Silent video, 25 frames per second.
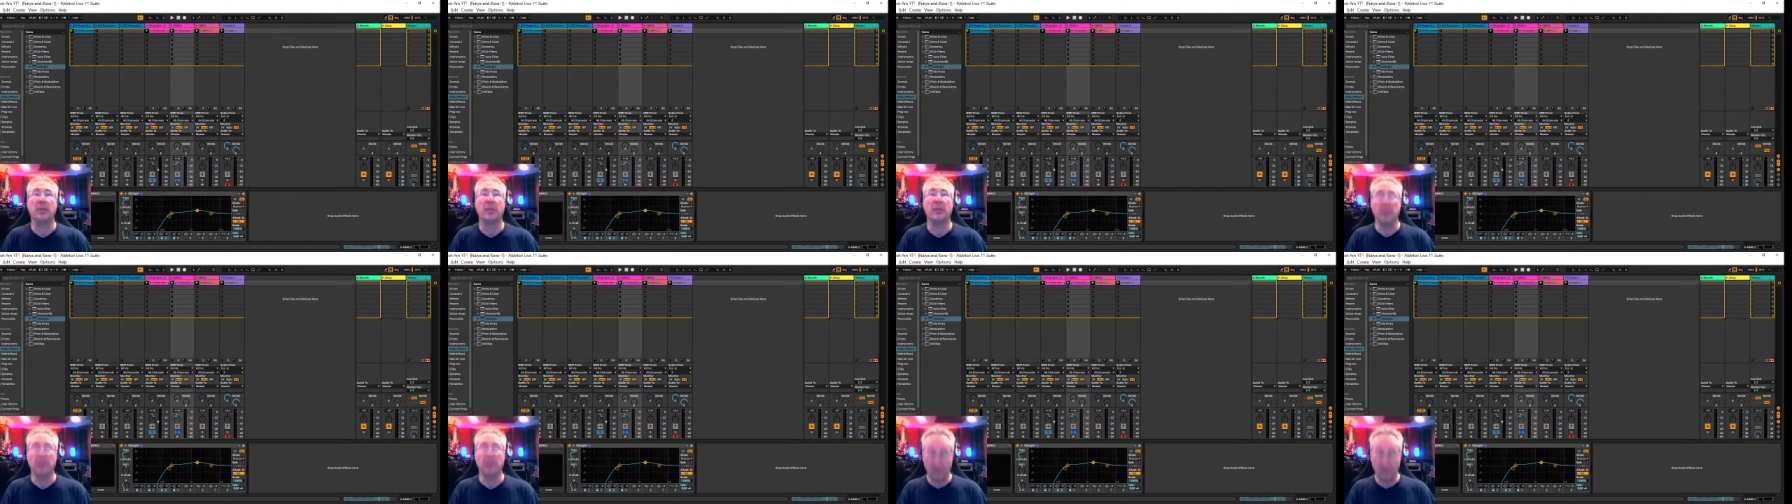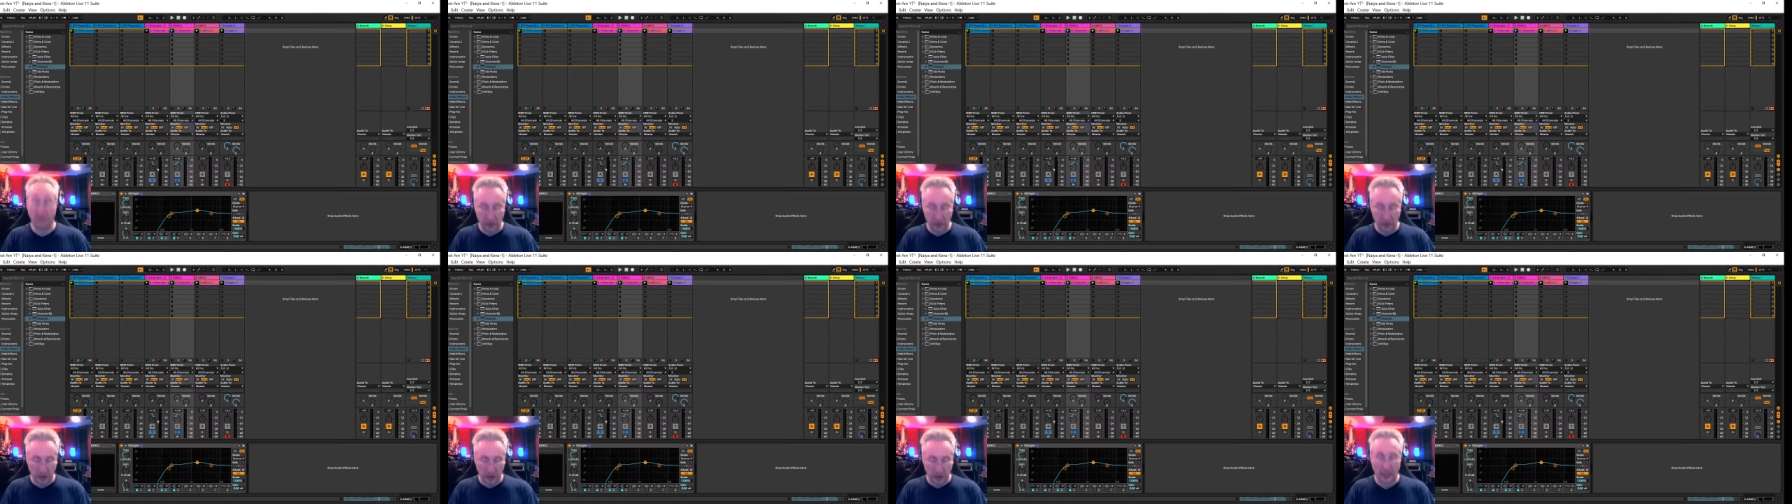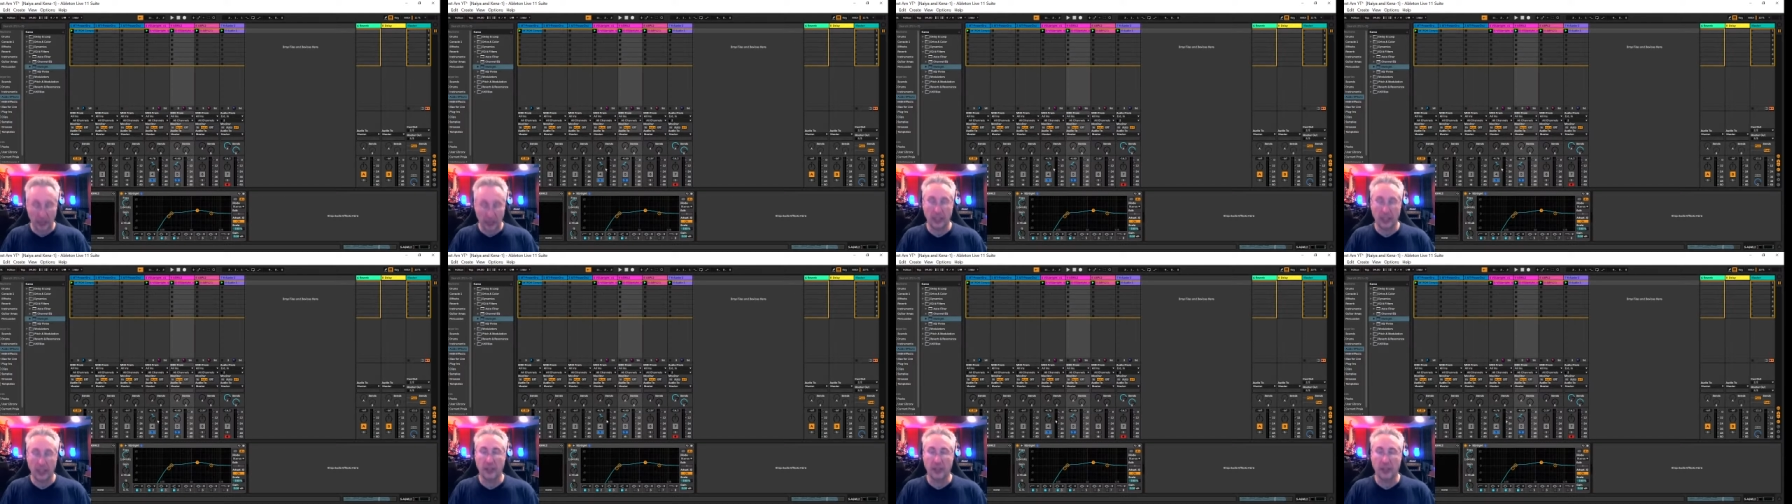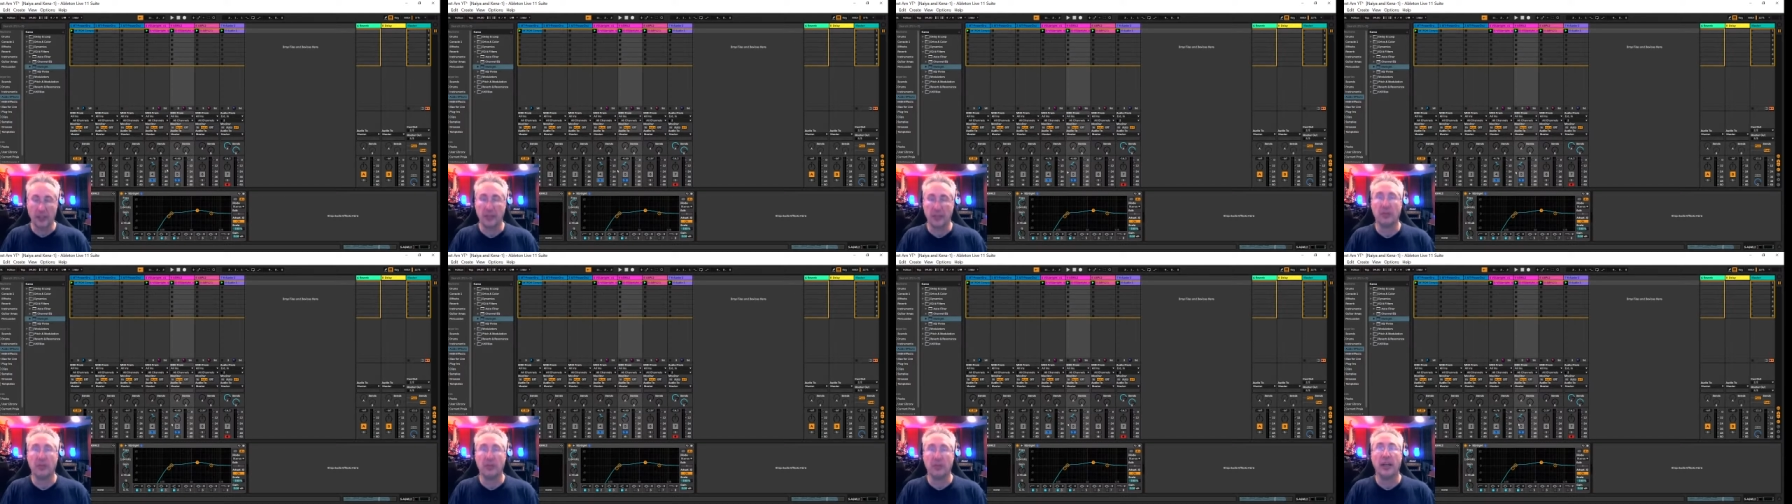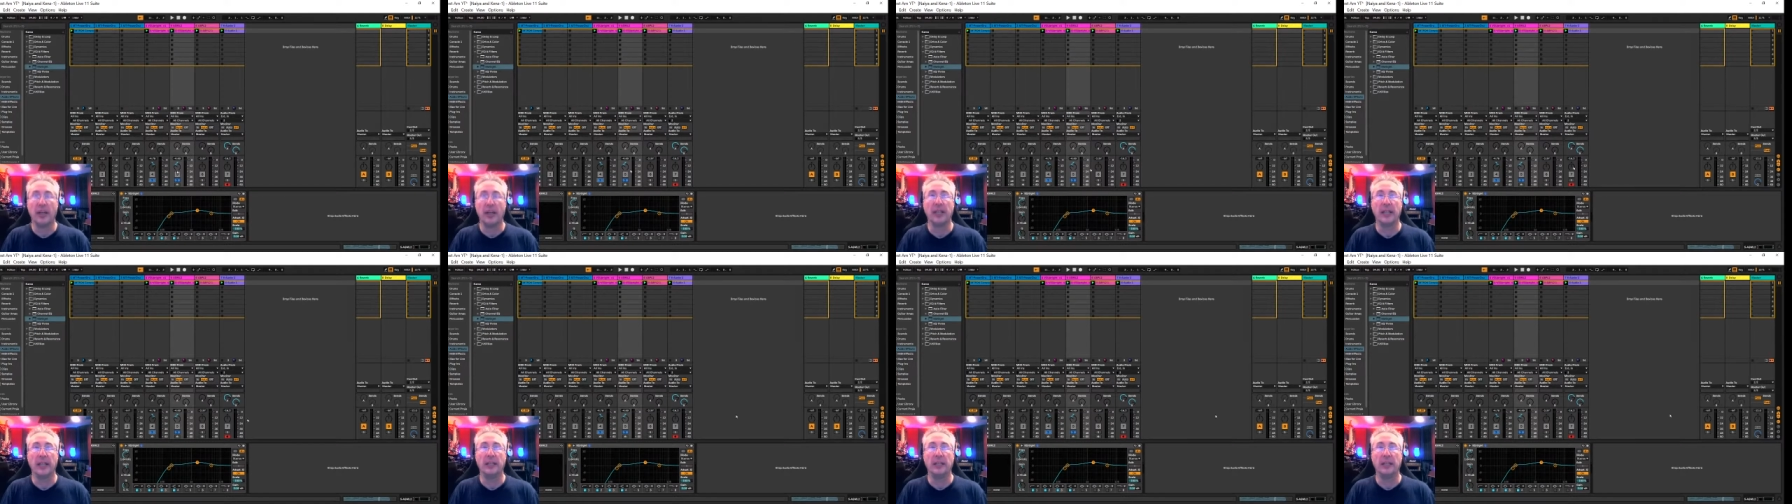slightly to the
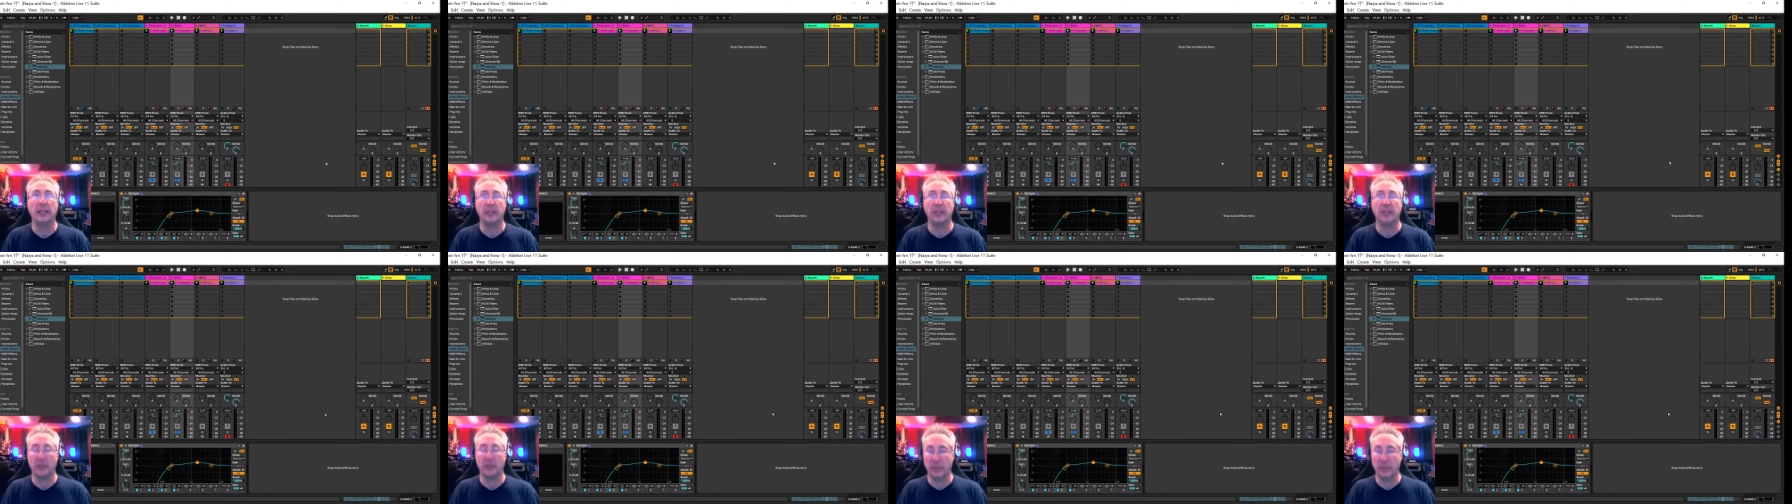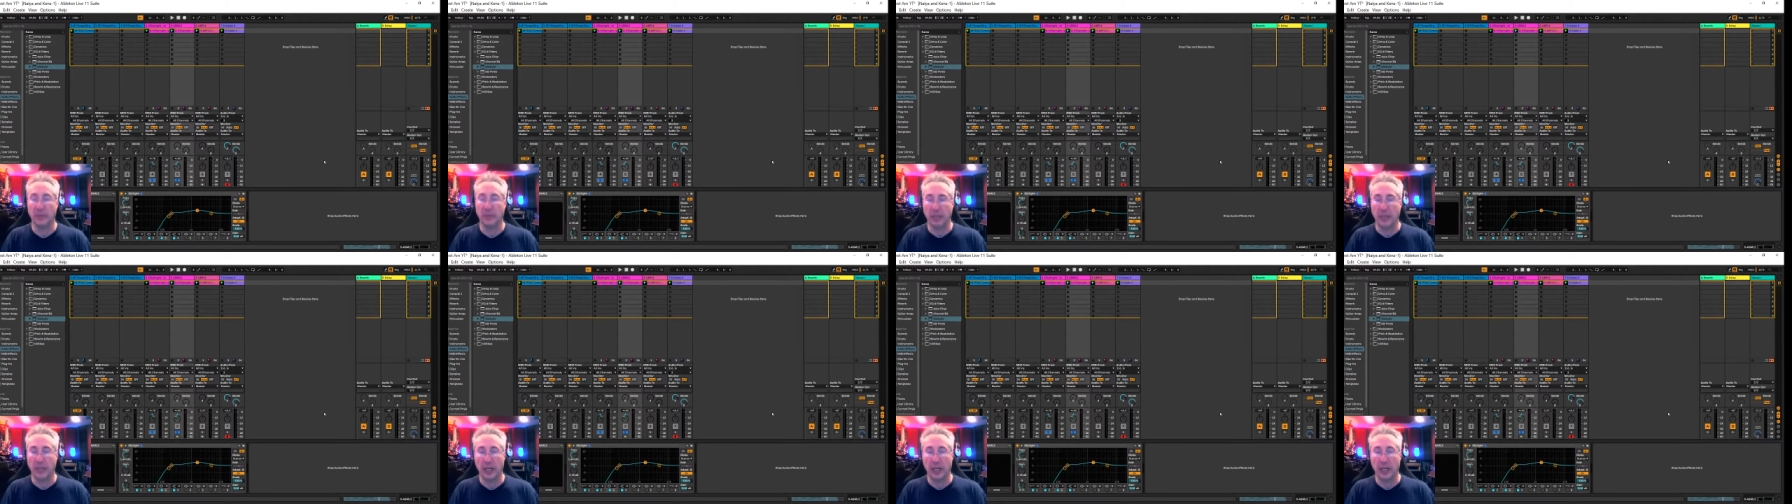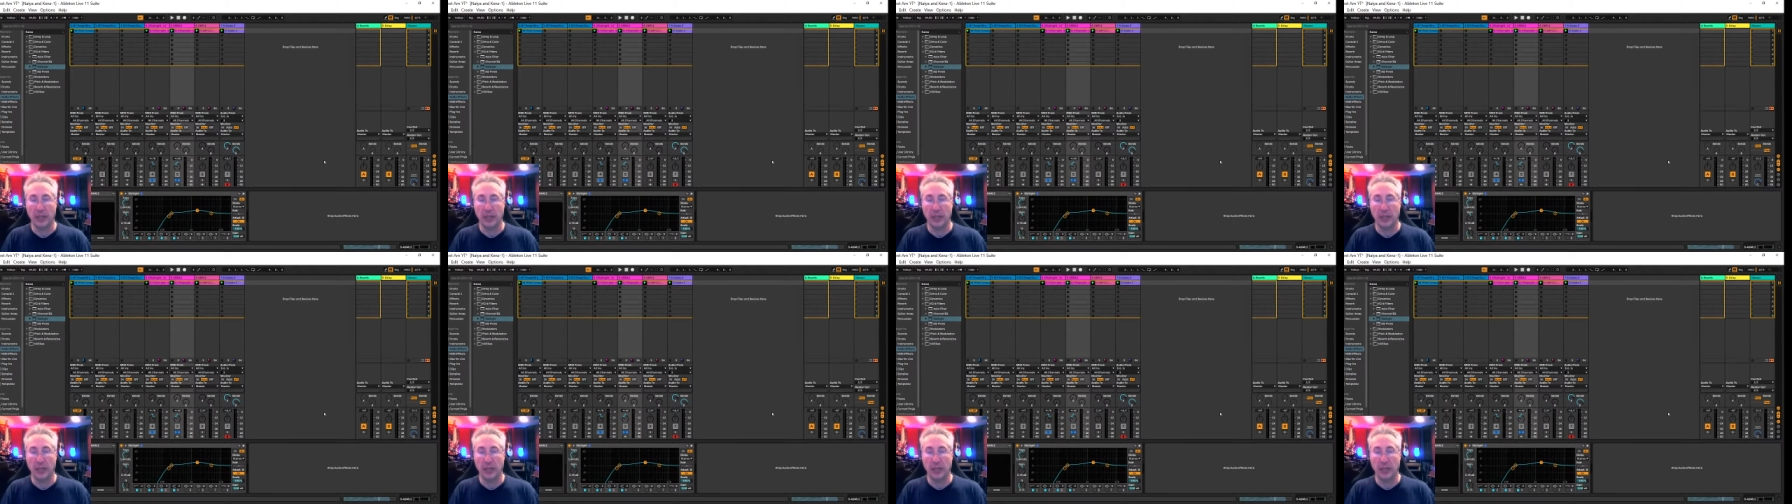right. Let's see what we got.